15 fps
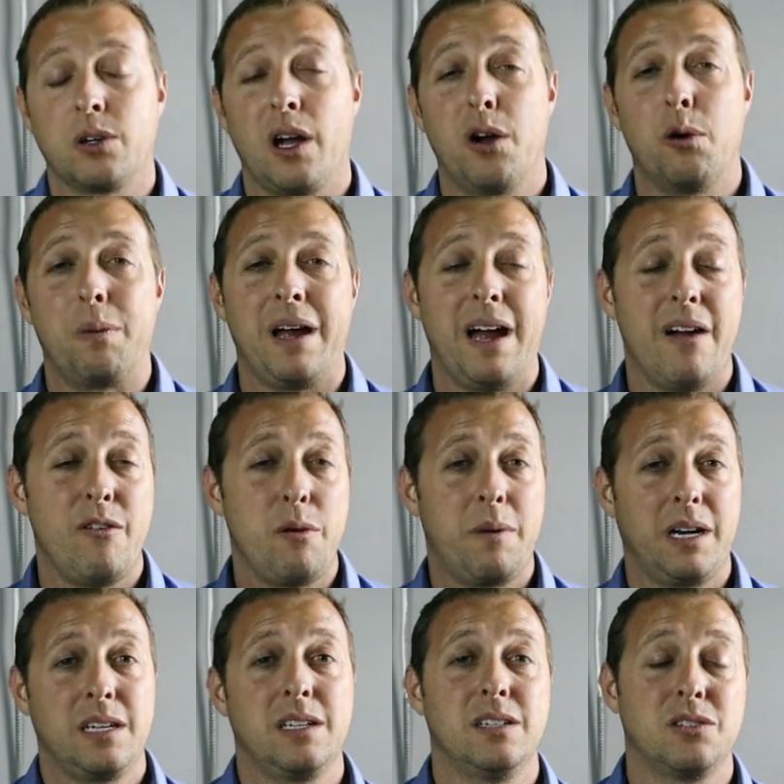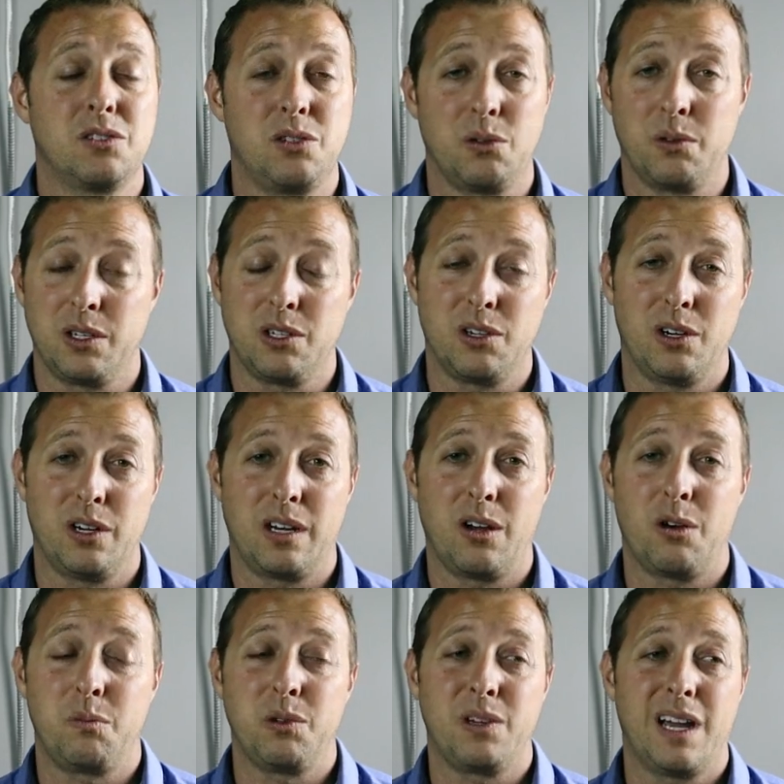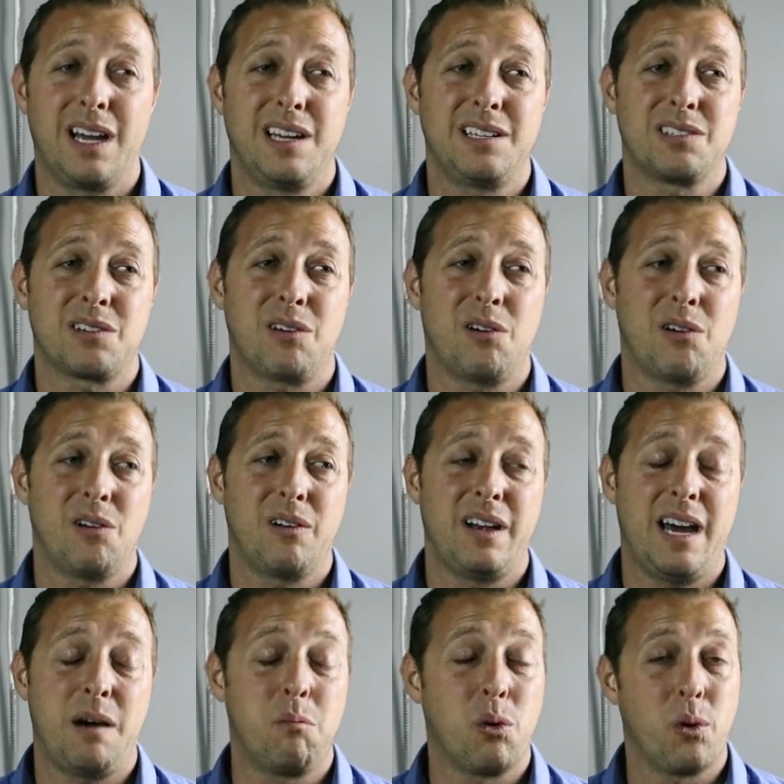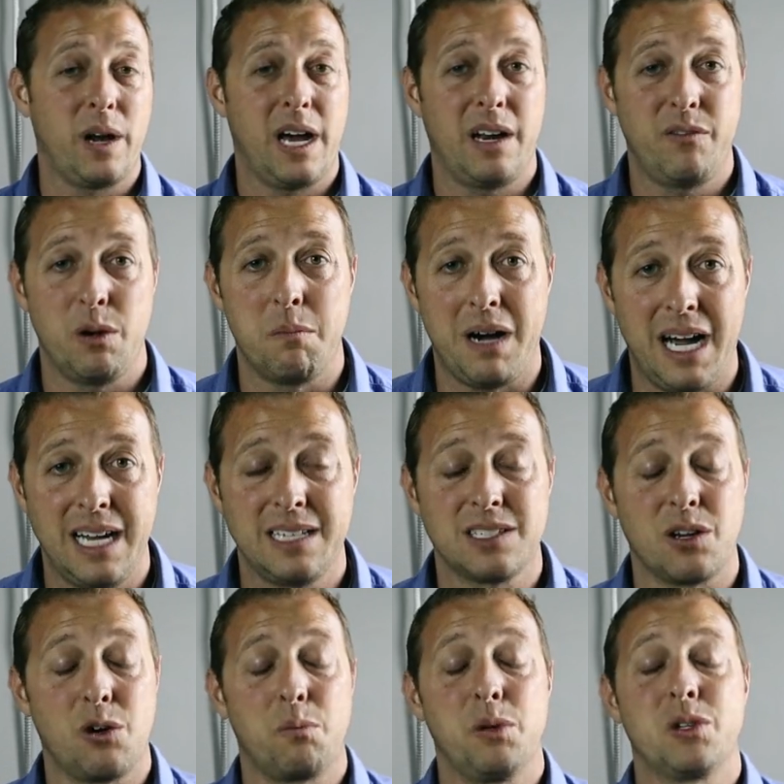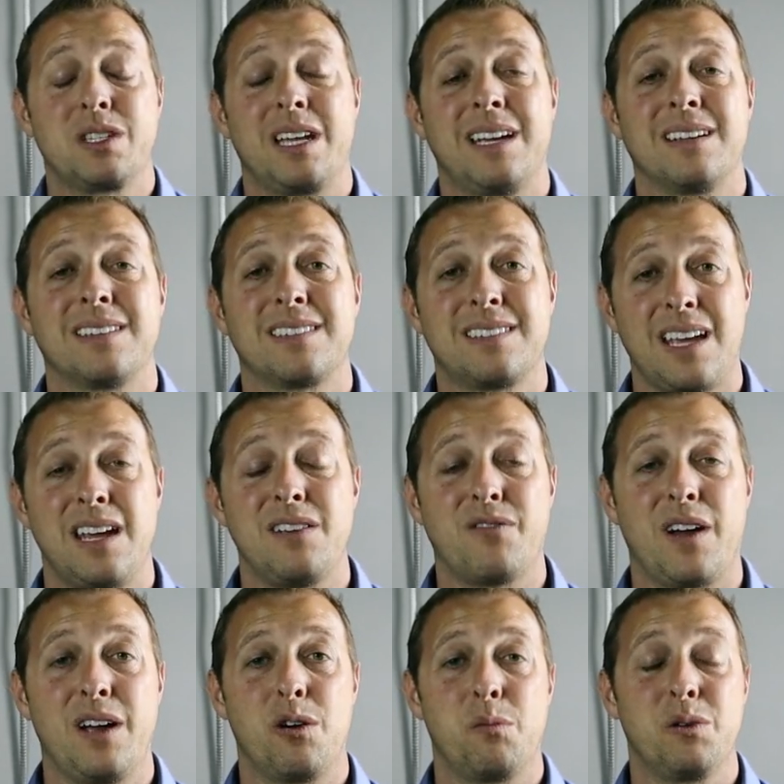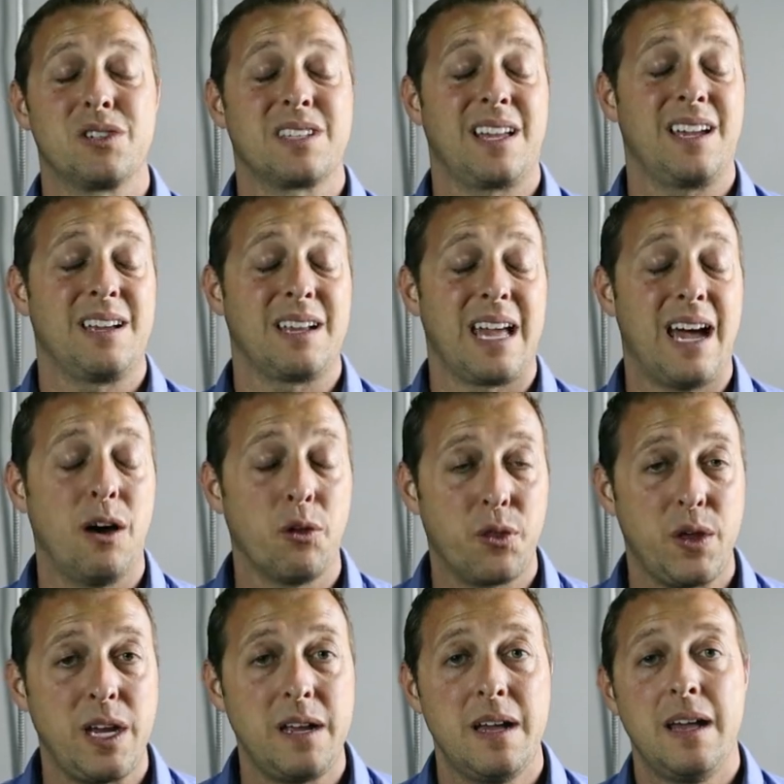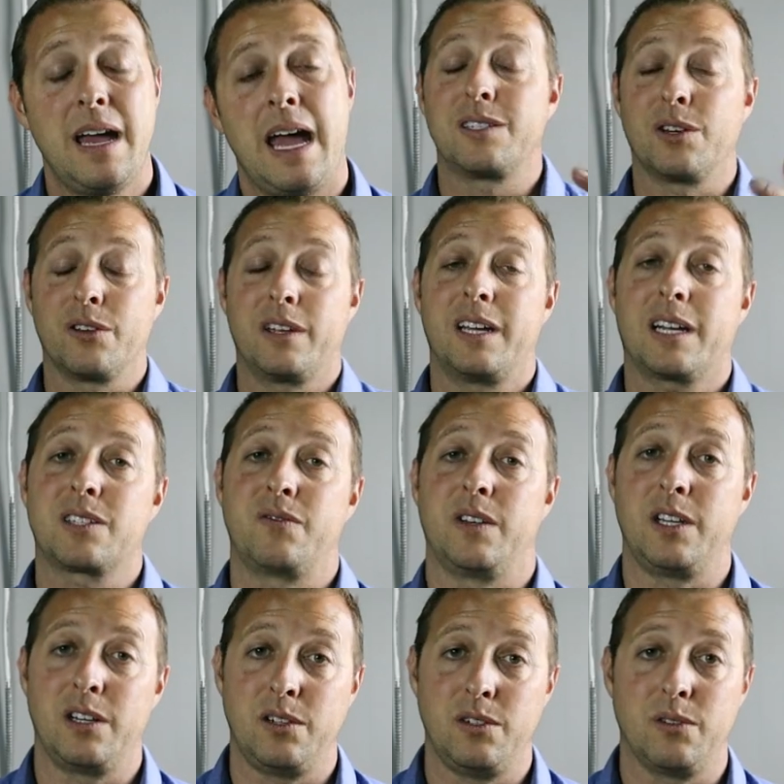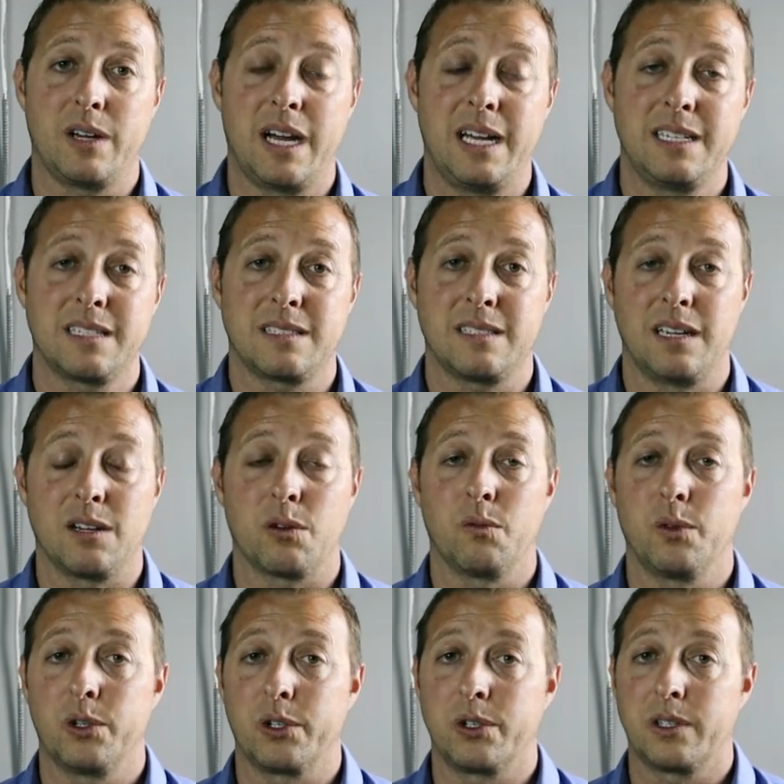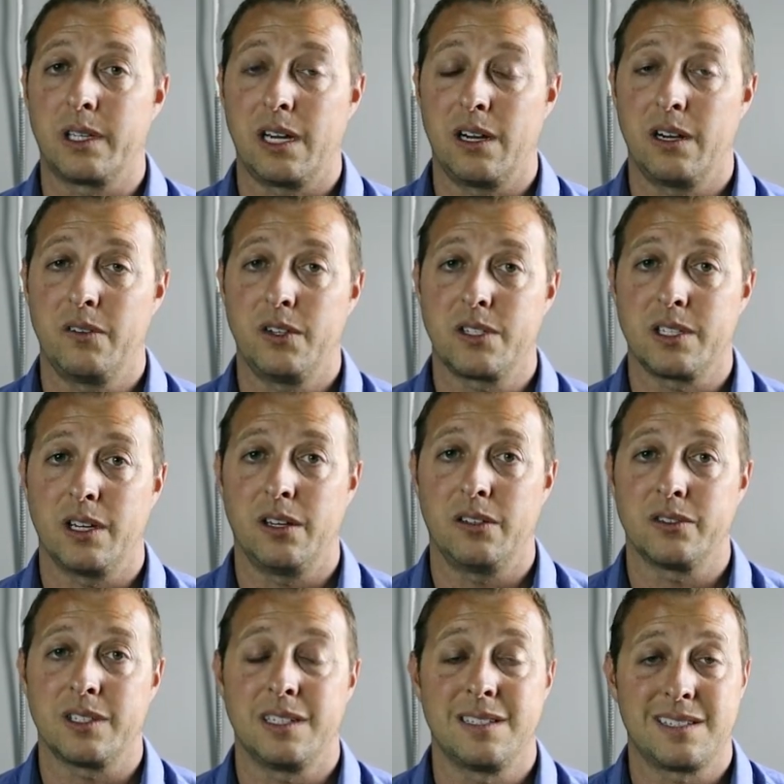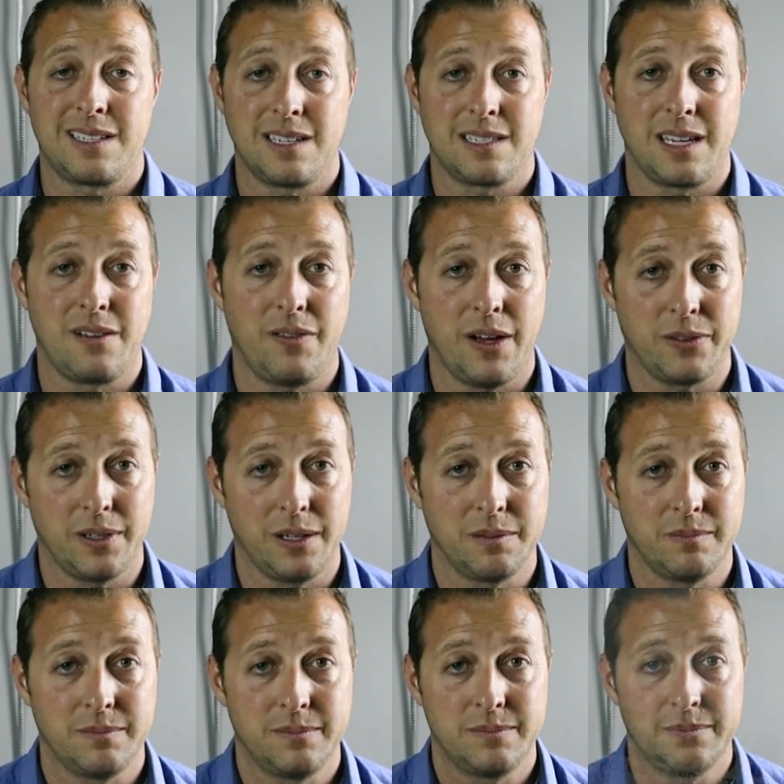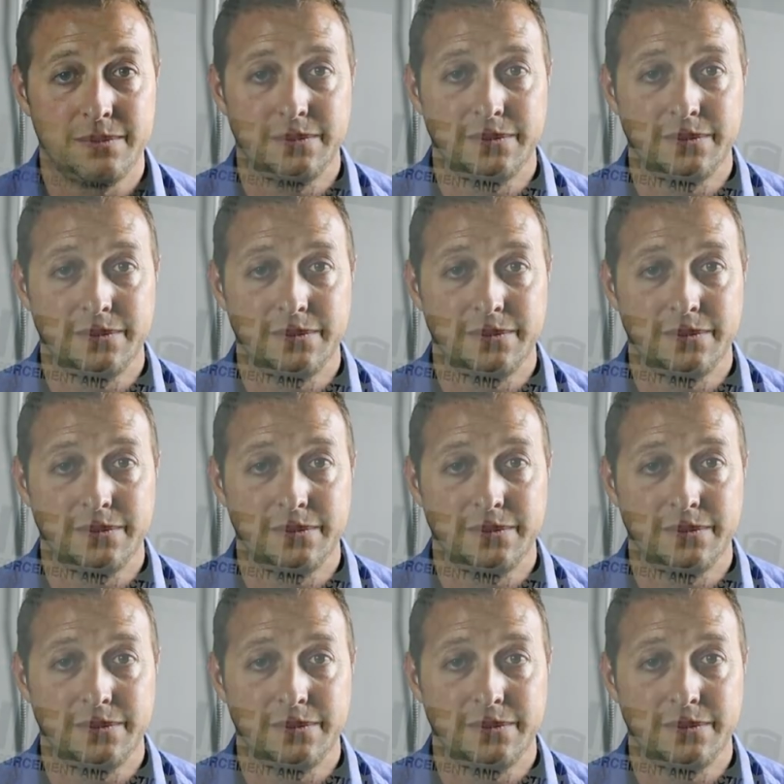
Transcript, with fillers: So I hope everybody is doing good. I hope you guys are not bored out of your minds. I hope you're staying safe. I hope you're staying healthy. Until the next video, you guys take really good care of yourselves and stay safe out there.